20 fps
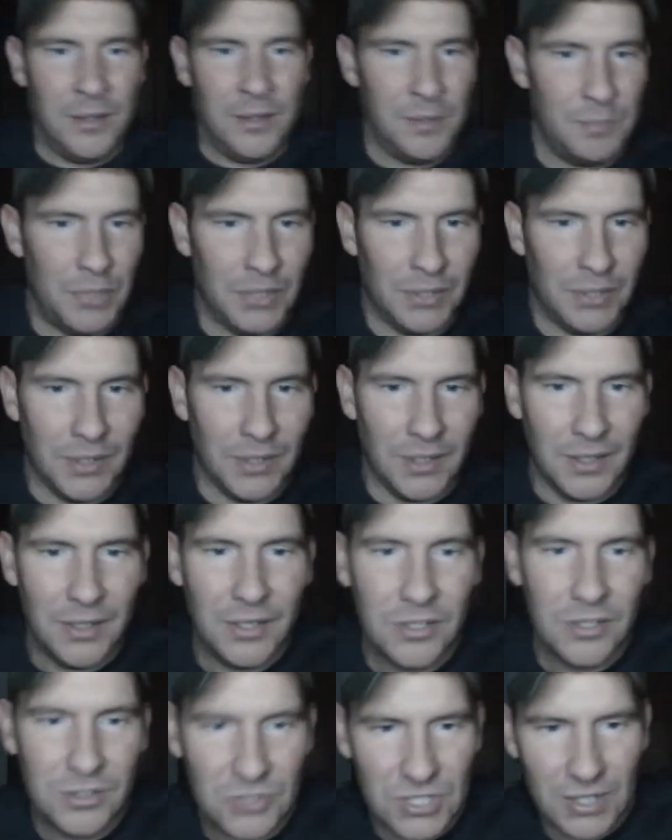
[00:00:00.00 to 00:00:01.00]
But
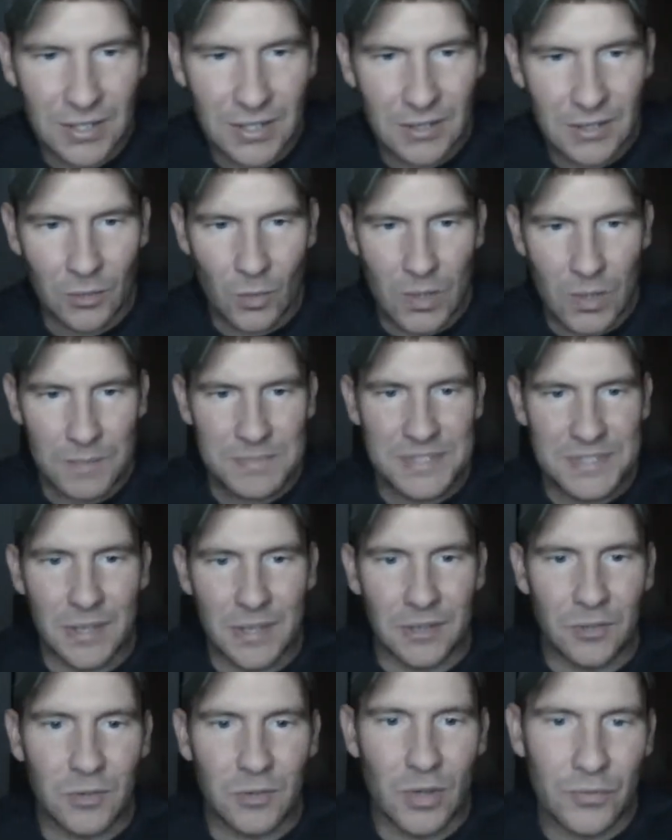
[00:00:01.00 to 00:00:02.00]
you can check out our
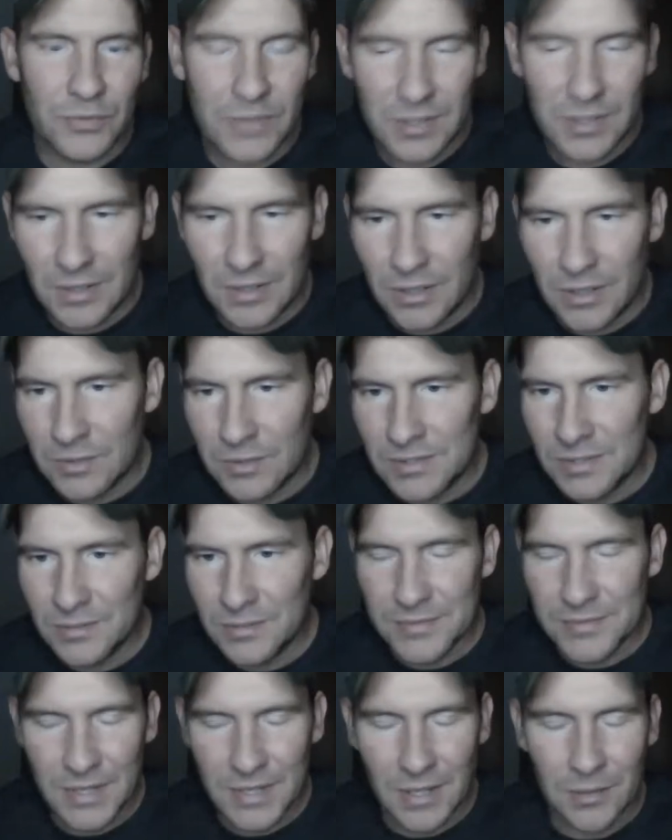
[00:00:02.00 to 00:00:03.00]
website at
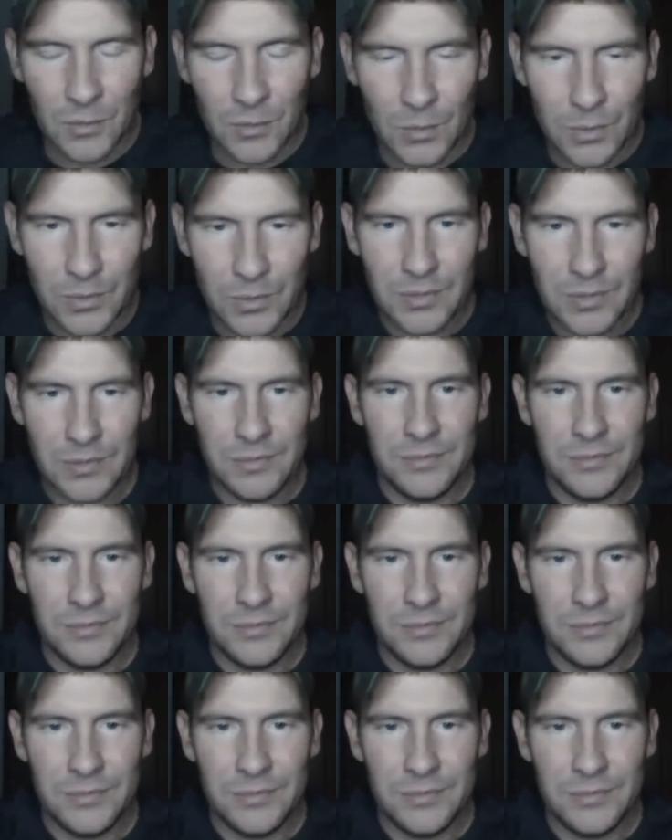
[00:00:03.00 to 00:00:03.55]
crawfordcountyghosthunters.org.